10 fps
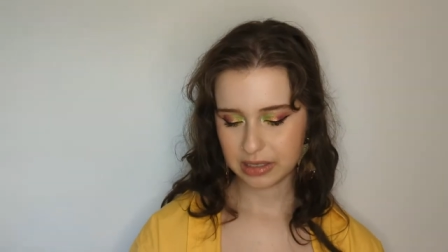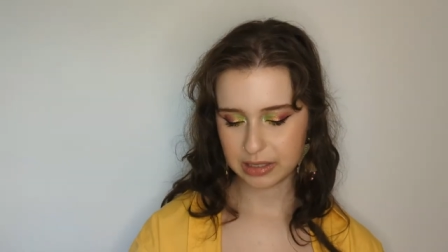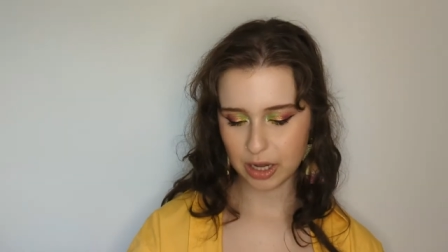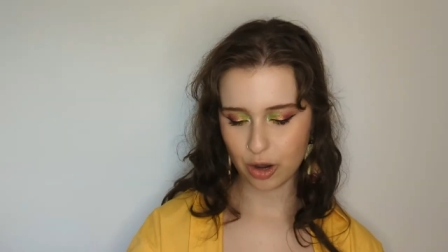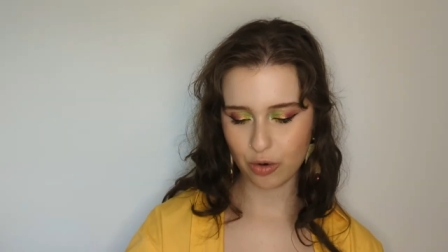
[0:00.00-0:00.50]

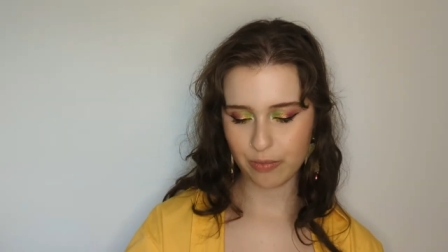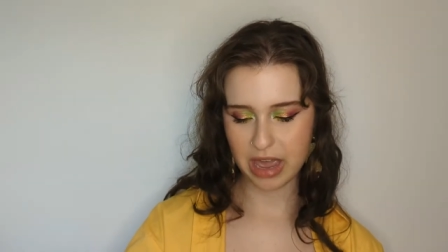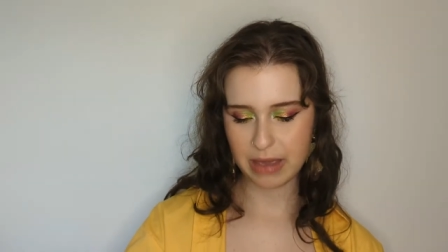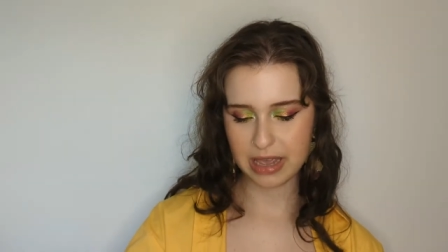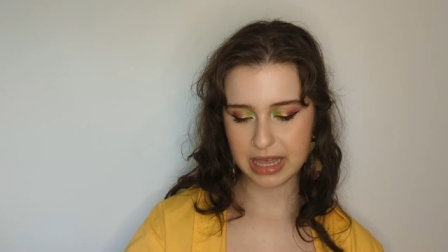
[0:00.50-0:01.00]
So
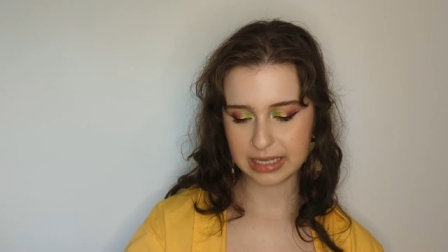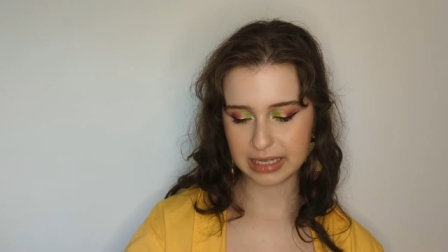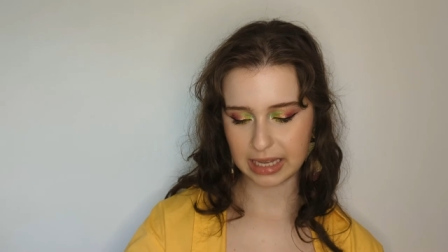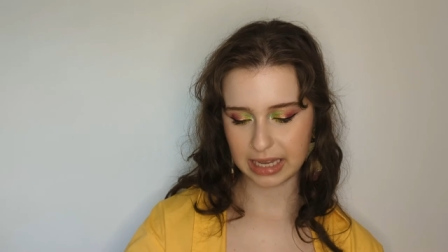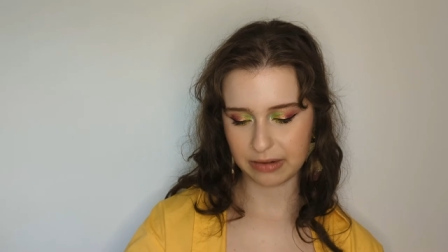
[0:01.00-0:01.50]
maybe
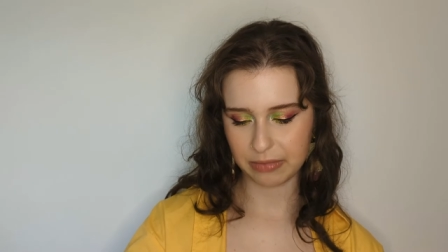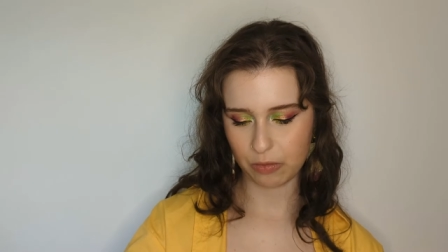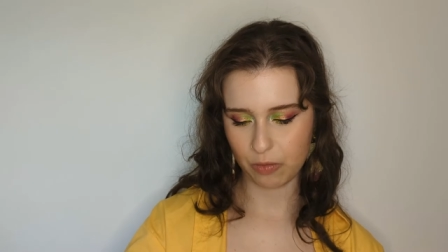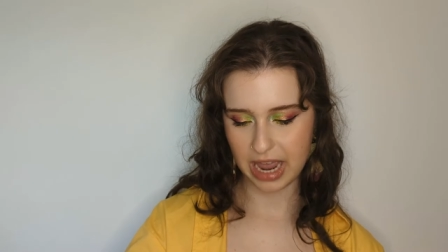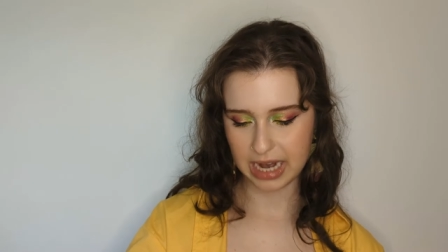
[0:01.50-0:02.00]
this is like a,
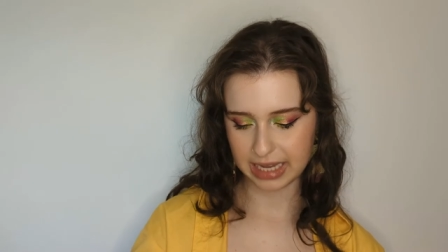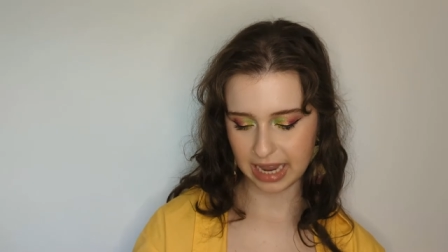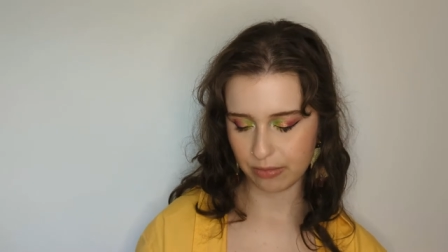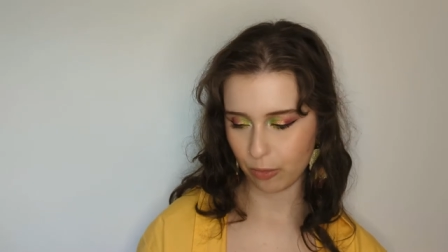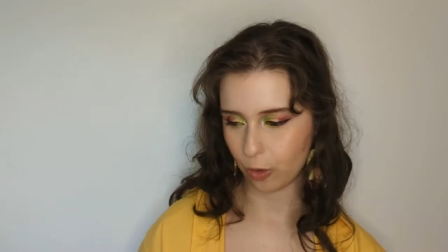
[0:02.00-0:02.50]
a way to
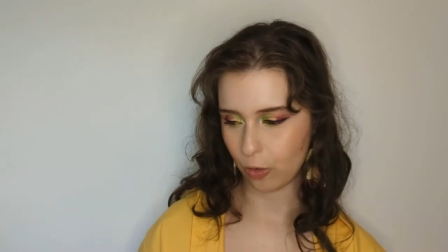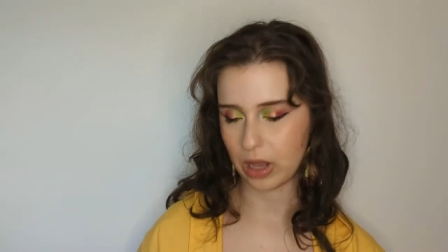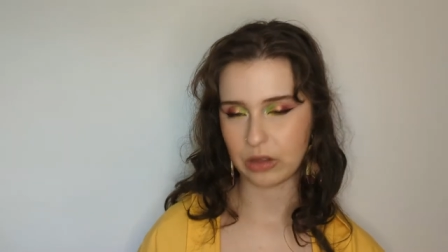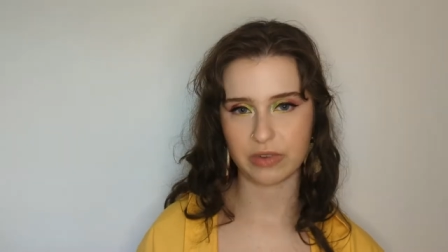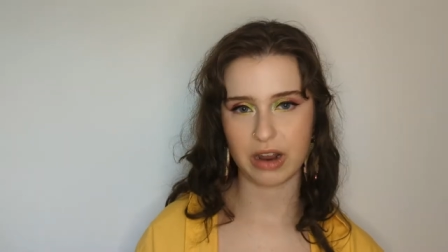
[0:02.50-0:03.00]
get a more
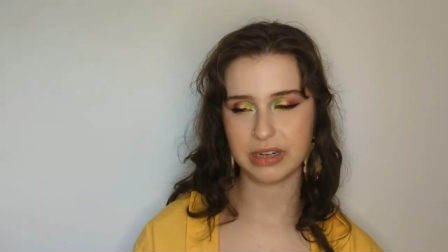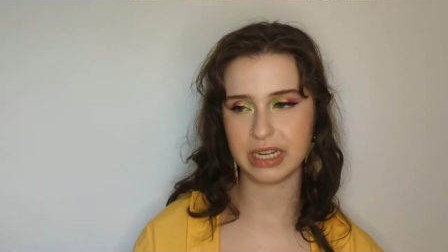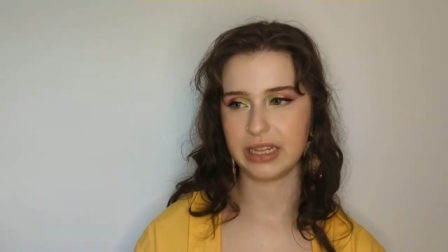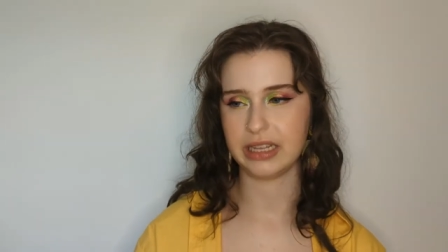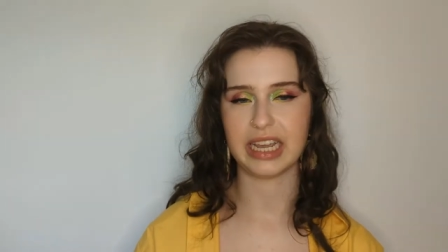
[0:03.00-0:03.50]

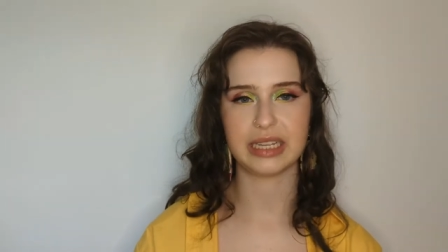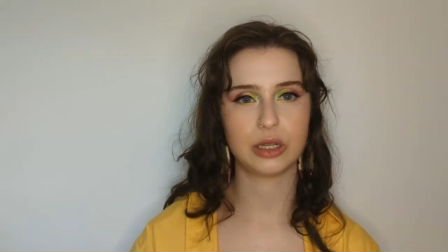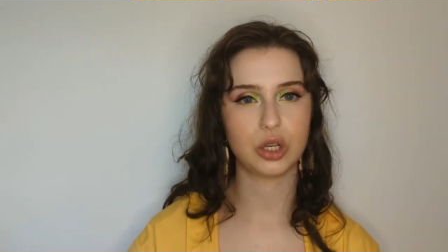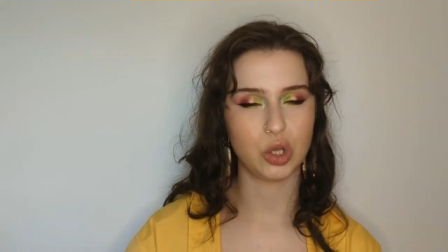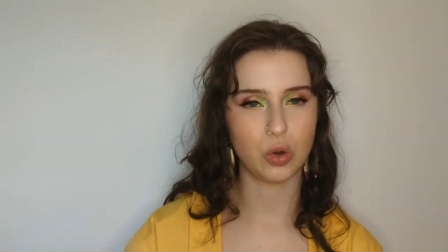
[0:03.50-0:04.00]
well-rounded,
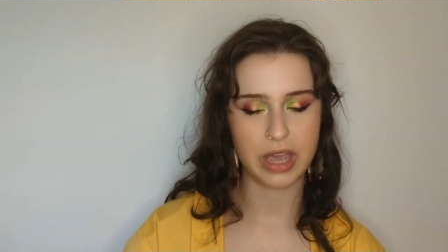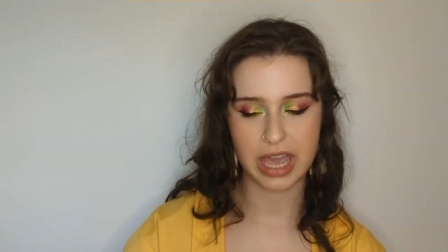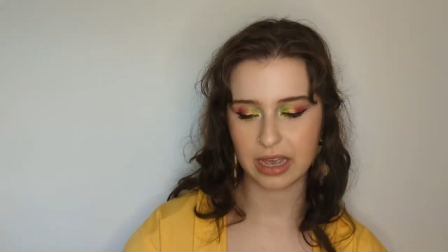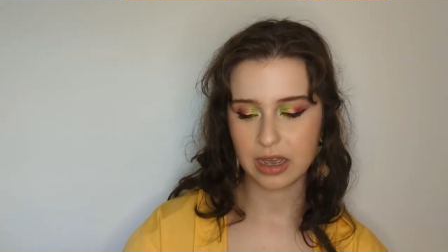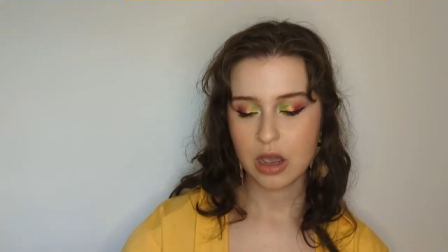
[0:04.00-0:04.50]
less
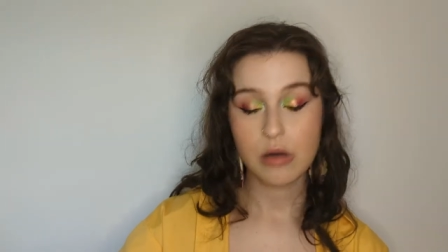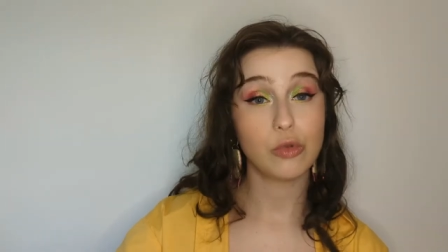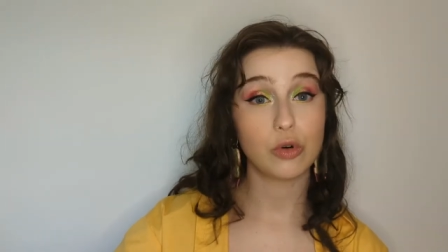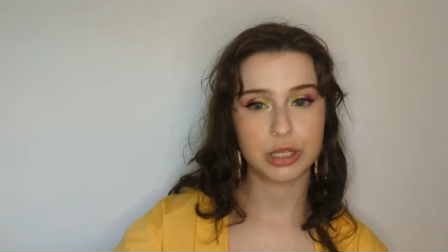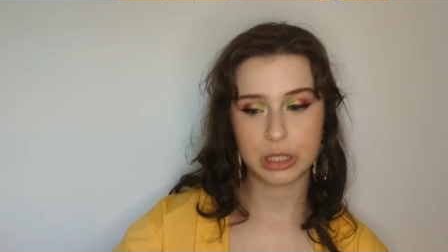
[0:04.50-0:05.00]
cloying,
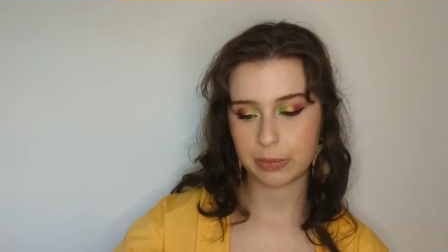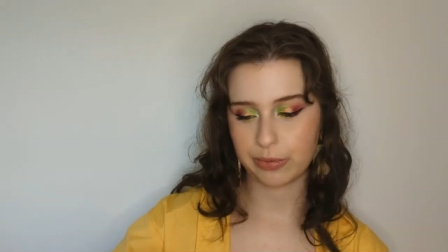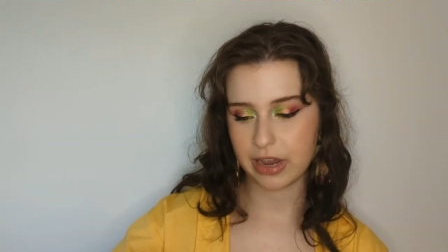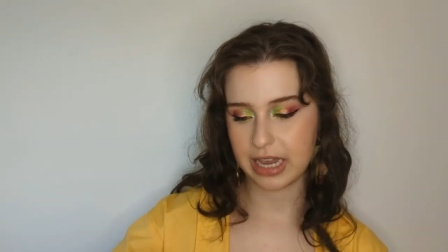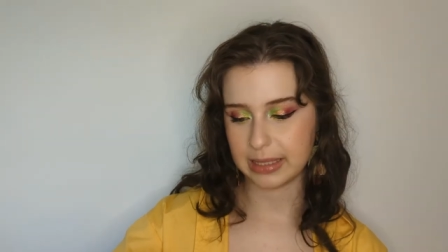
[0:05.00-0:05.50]
more
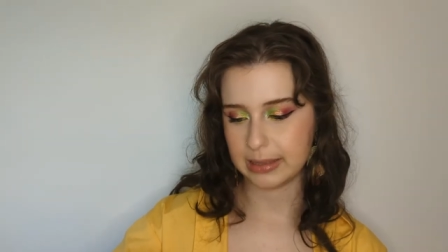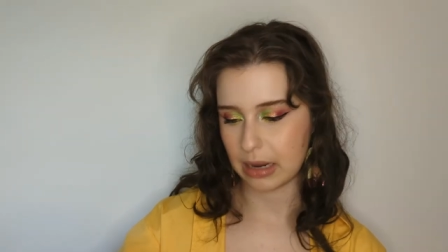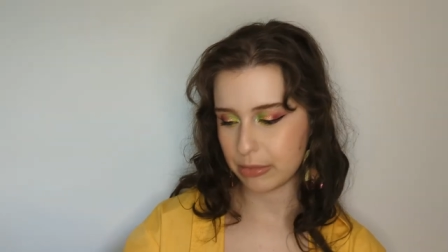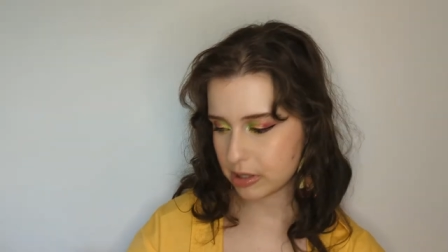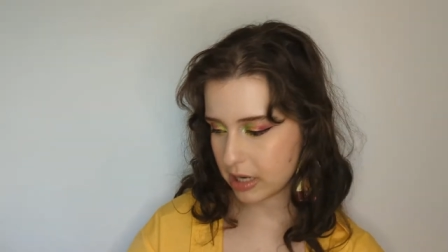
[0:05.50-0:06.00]
spring and
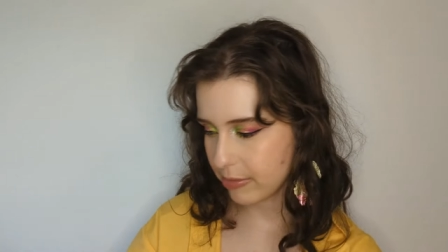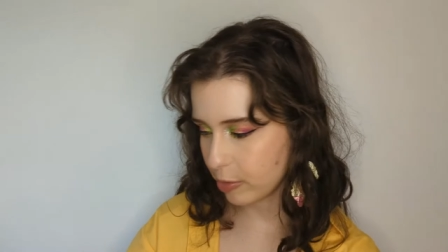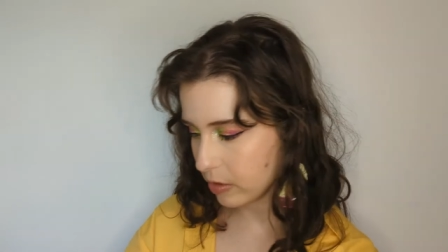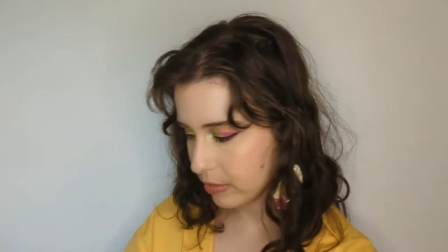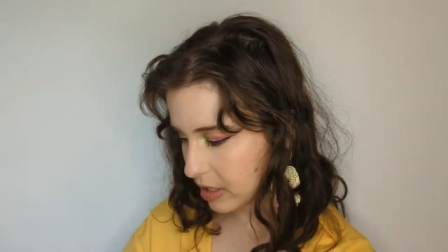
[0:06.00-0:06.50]

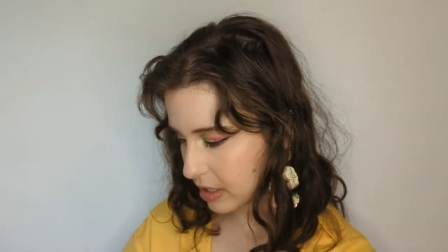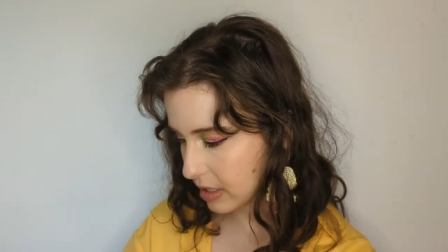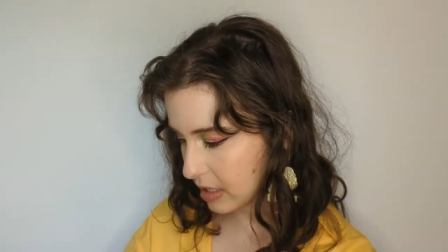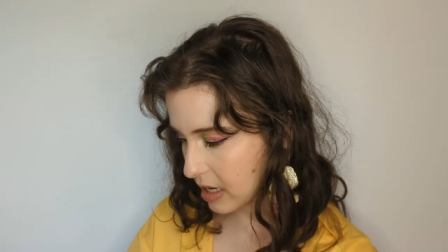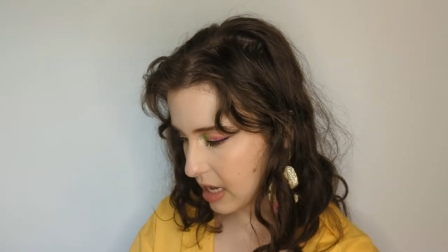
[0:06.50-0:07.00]
summertime gourmand.